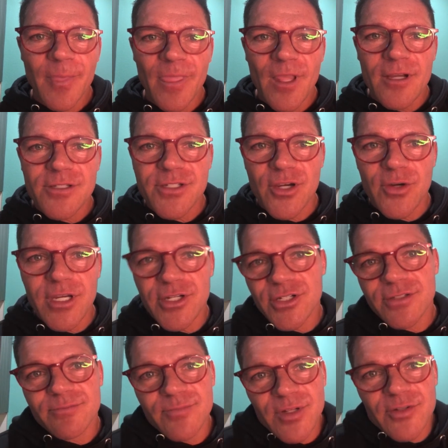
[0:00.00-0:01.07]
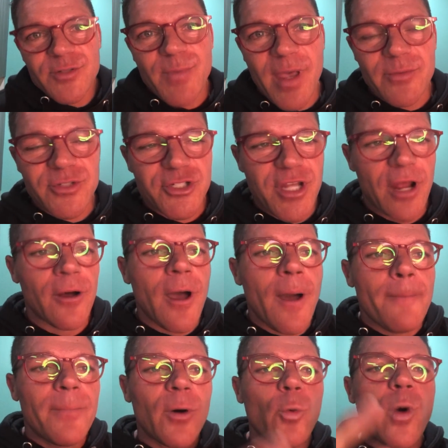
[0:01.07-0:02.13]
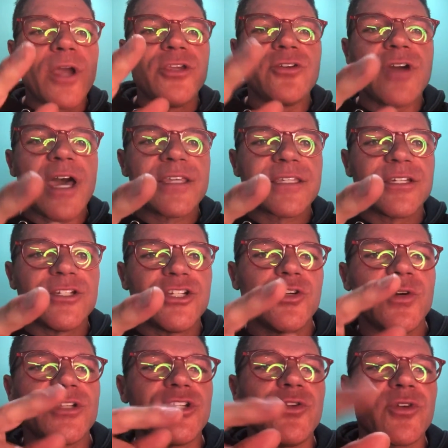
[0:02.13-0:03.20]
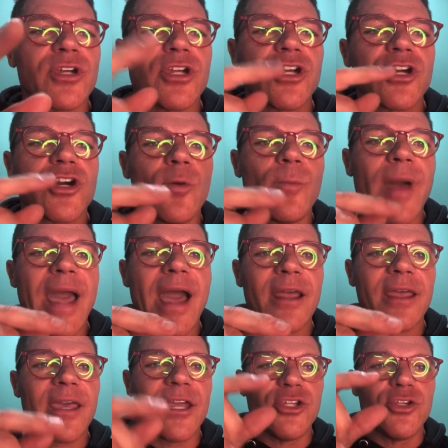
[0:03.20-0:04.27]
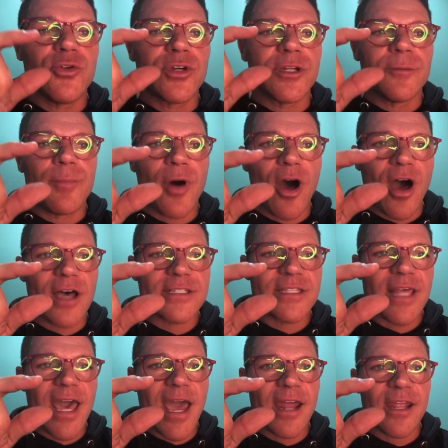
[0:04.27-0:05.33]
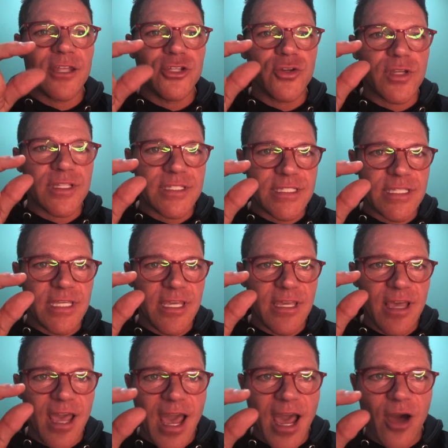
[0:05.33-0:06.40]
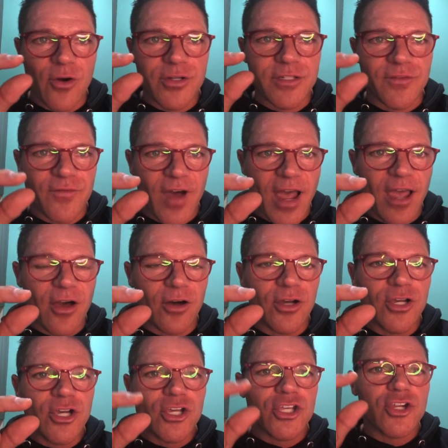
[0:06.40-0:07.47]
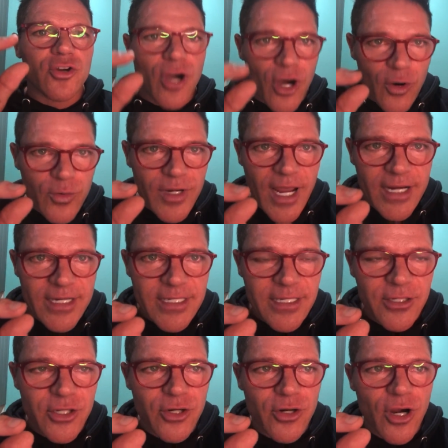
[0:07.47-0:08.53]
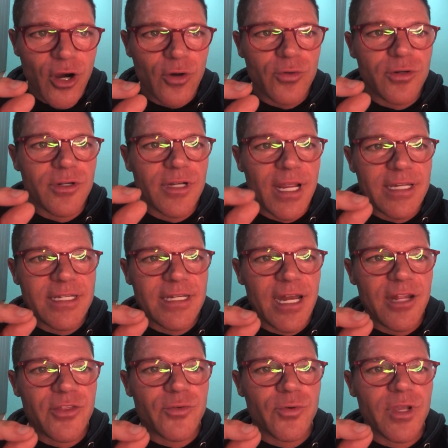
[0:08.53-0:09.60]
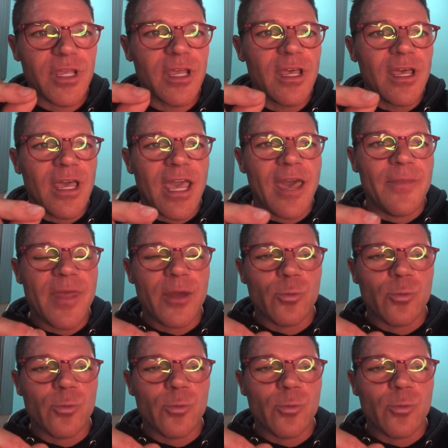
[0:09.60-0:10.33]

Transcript: So he just, spams the channel. But what you guys can do is you can go back and you can pause that and you can see how to file your own 1983 and then